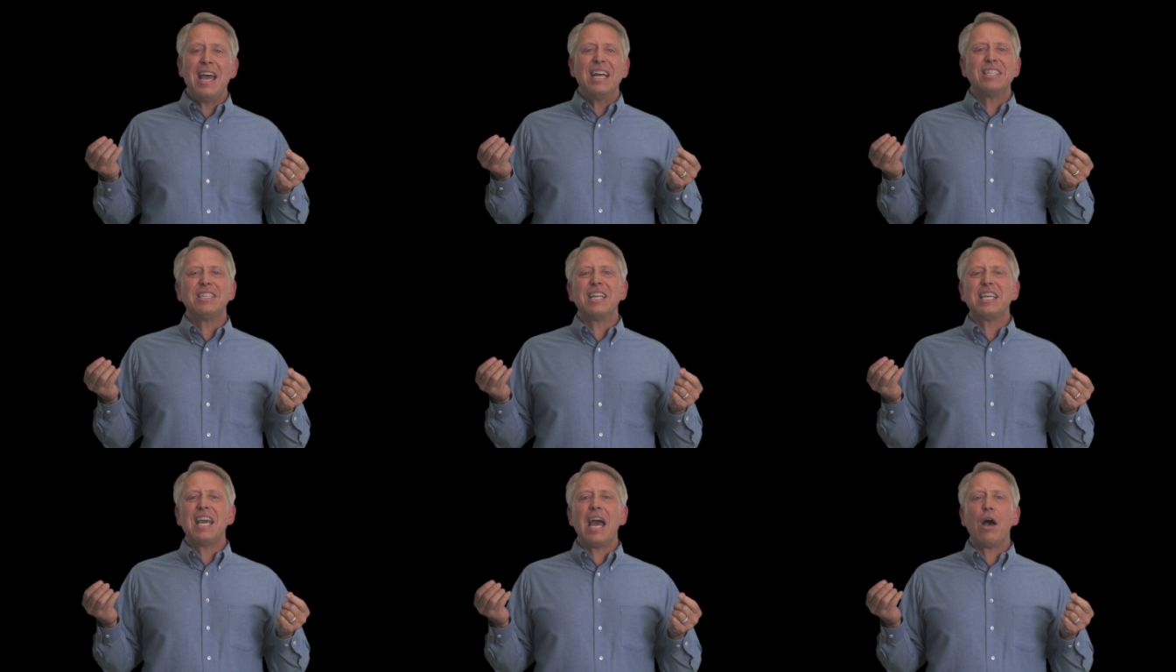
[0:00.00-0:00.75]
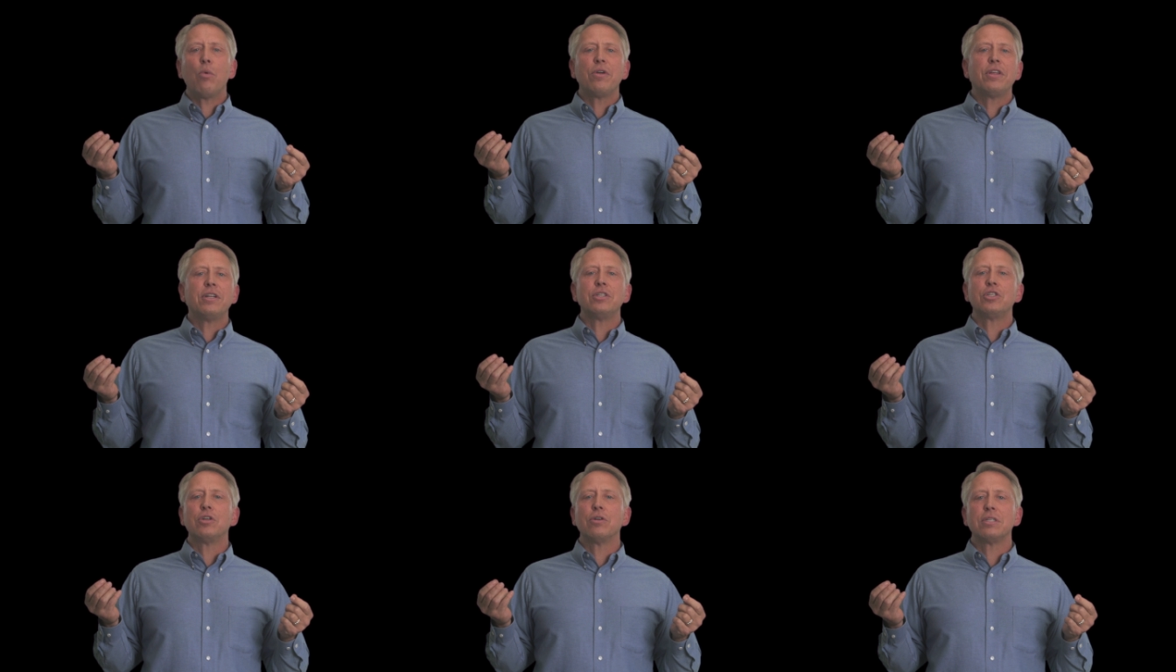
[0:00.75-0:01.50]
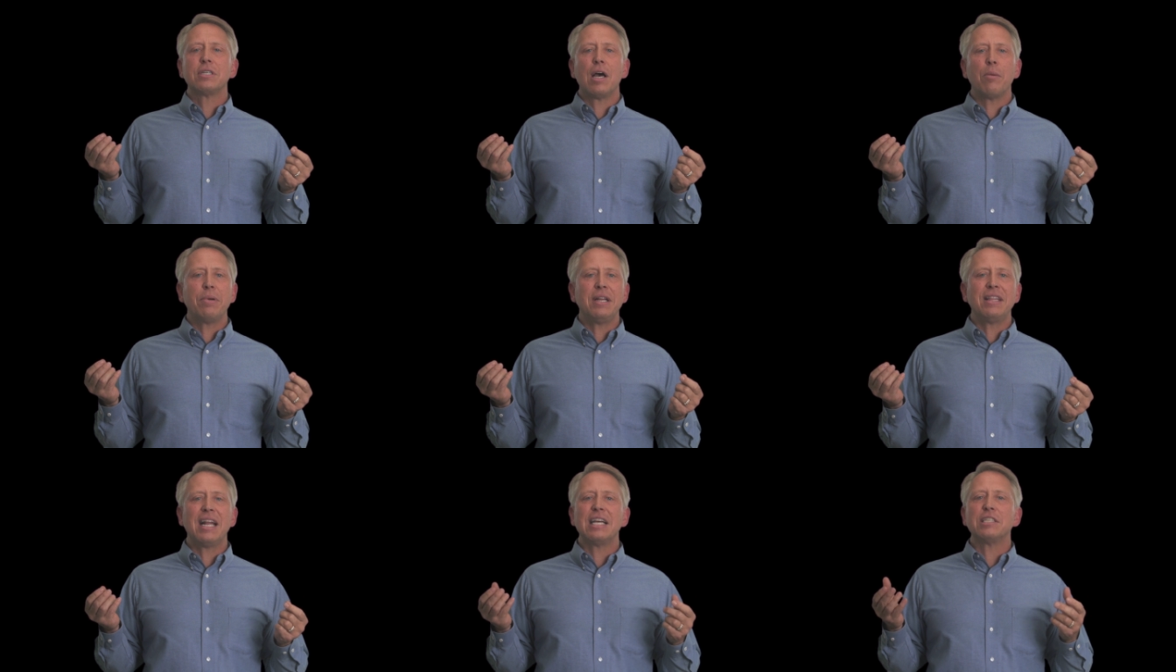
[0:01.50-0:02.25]
It's an account with an insurance company
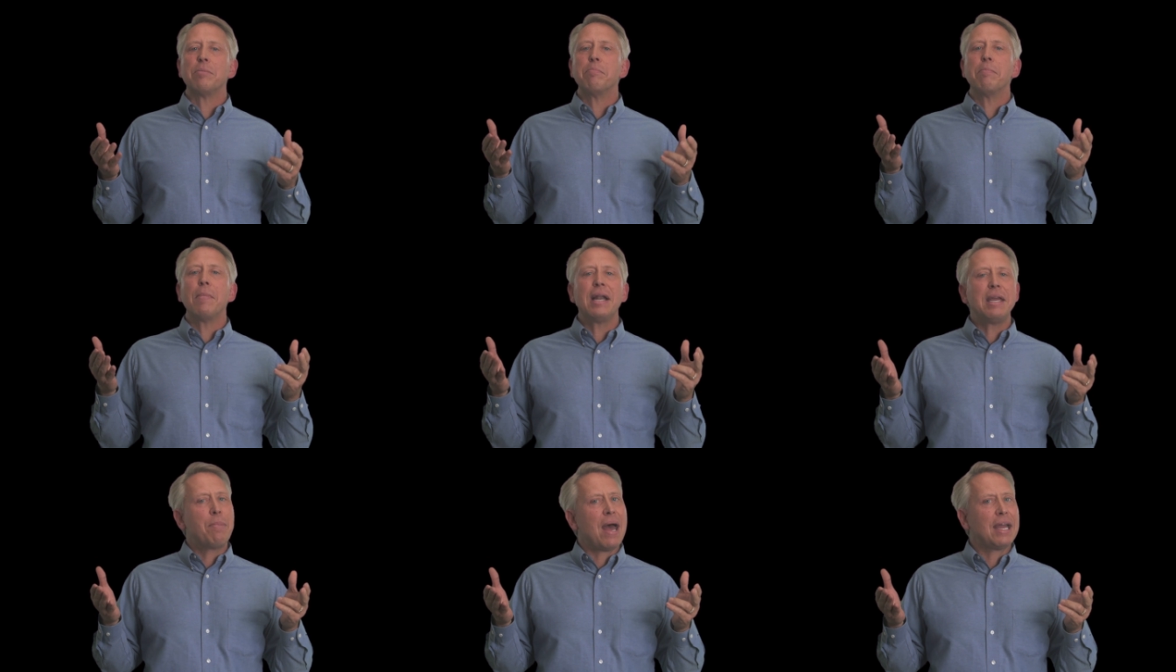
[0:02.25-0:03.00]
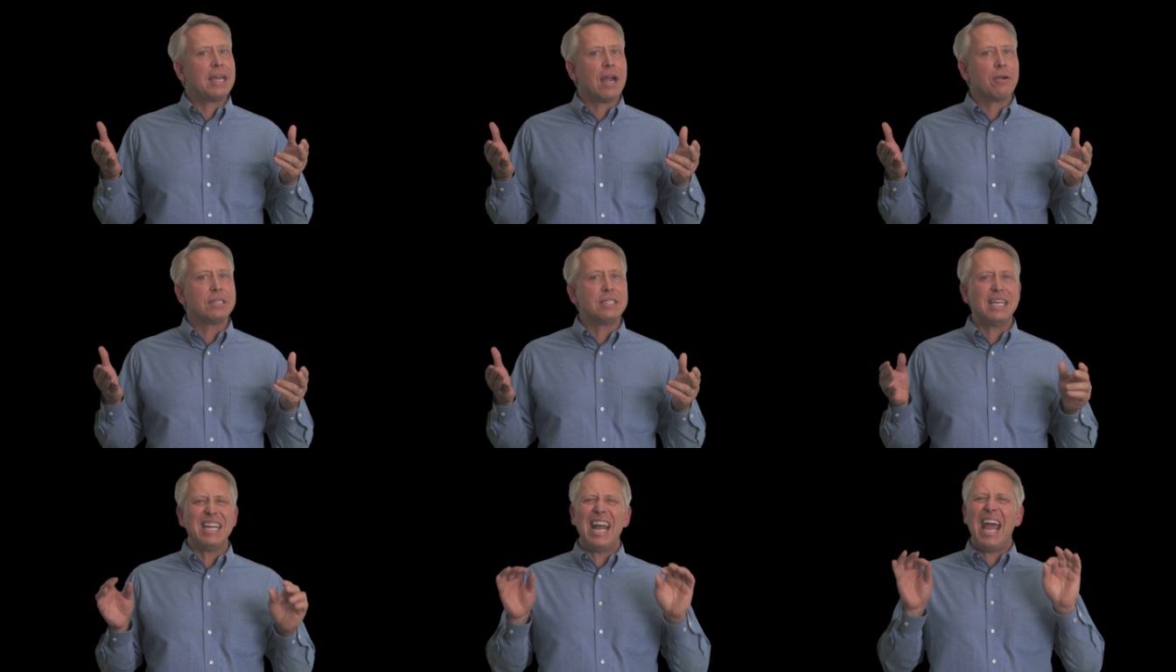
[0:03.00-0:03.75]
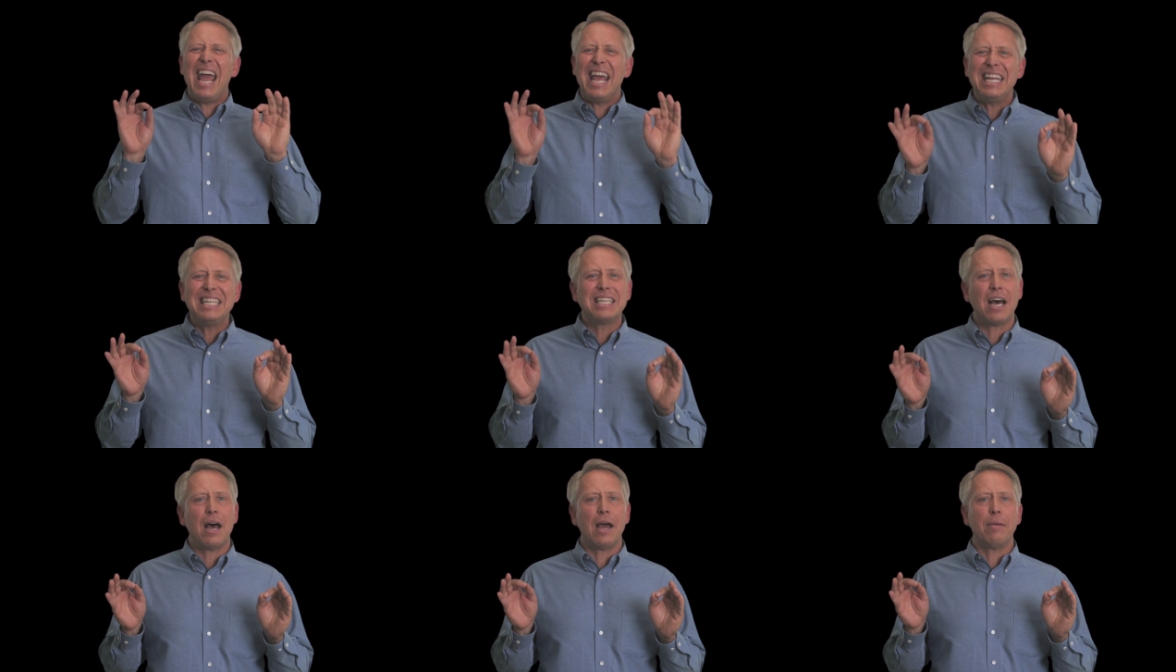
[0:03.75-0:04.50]
that has a money-back guarantee at any
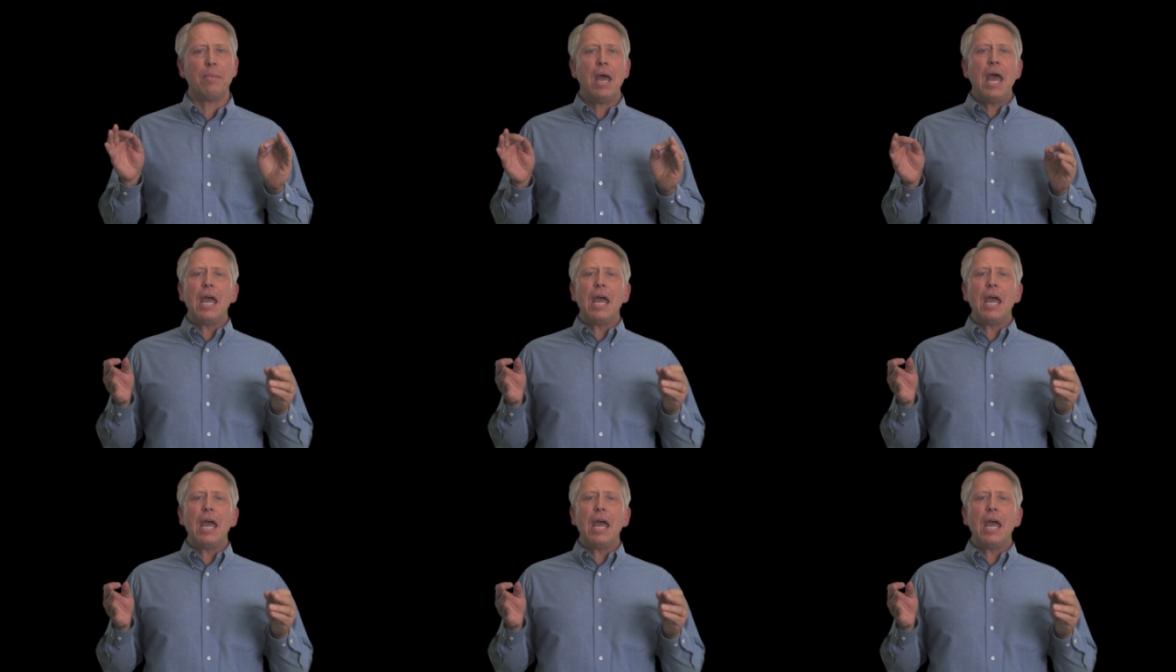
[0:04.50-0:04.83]
time